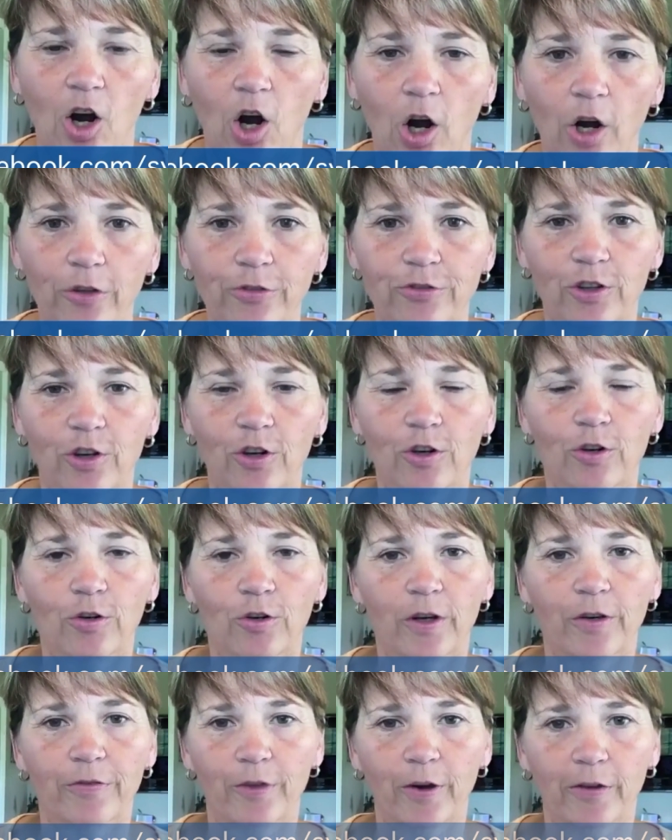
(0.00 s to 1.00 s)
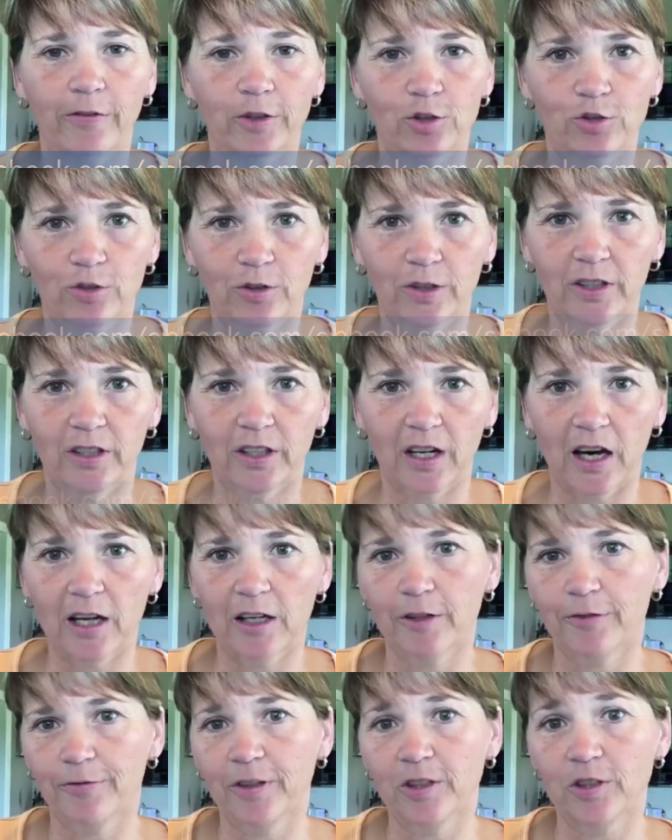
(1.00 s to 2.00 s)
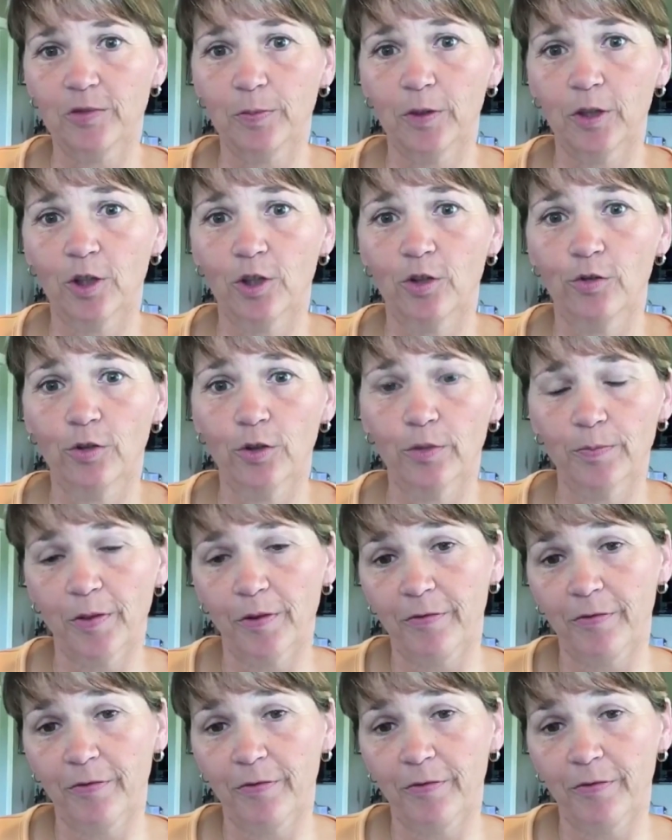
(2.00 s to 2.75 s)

Also, if you haven't joined our Facebook group,